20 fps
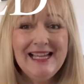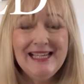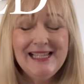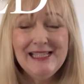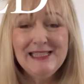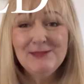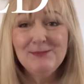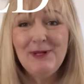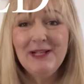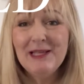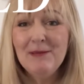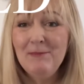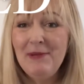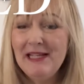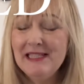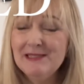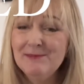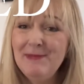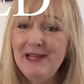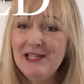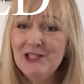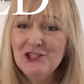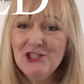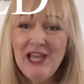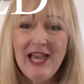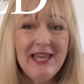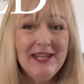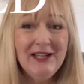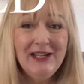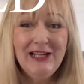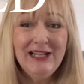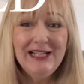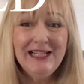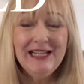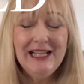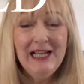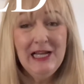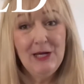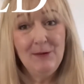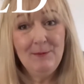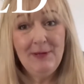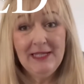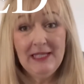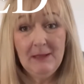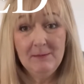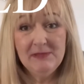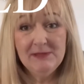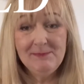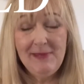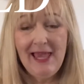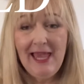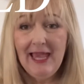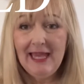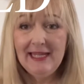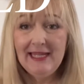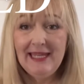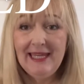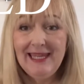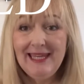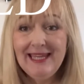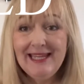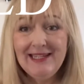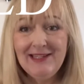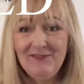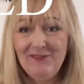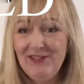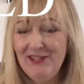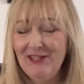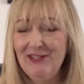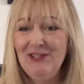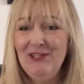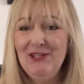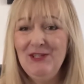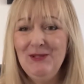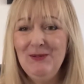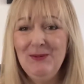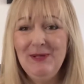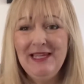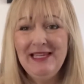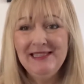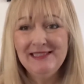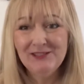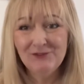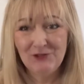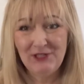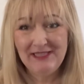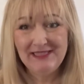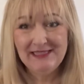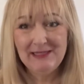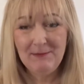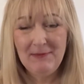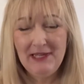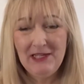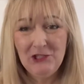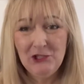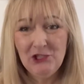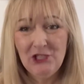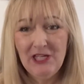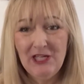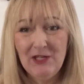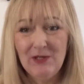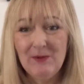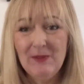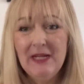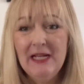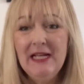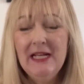Please welcome back to my channel. My name's Penny, and if you're new, it's great to meet you.